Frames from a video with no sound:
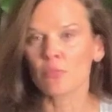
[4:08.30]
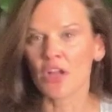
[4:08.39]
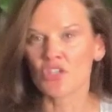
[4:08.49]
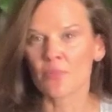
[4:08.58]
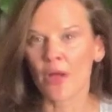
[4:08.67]

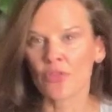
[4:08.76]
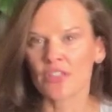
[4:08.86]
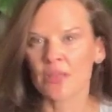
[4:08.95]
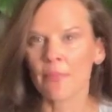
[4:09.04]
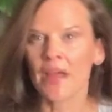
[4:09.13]
much about
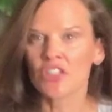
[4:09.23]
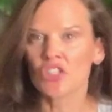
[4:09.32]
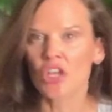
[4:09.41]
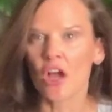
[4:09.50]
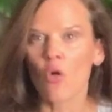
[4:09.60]
the
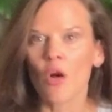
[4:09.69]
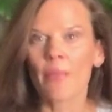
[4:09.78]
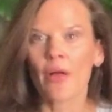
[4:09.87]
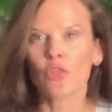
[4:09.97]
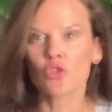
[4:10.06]
dementia or
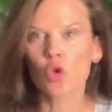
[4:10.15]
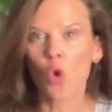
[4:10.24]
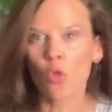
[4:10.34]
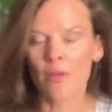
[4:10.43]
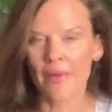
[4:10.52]
about the
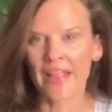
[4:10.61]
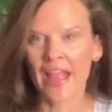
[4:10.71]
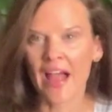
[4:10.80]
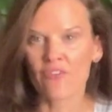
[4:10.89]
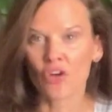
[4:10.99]
toll it might
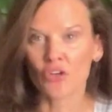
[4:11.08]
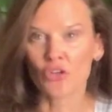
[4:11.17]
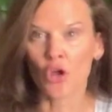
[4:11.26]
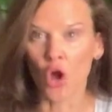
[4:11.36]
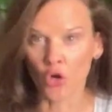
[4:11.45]
have
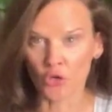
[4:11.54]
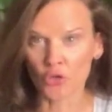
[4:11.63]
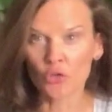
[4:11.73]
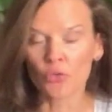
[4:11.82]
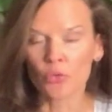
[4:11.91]
on on
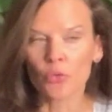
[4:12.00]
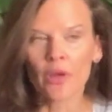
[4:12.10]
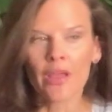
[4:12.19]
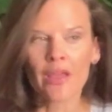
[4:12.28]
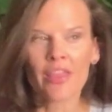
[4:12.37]
you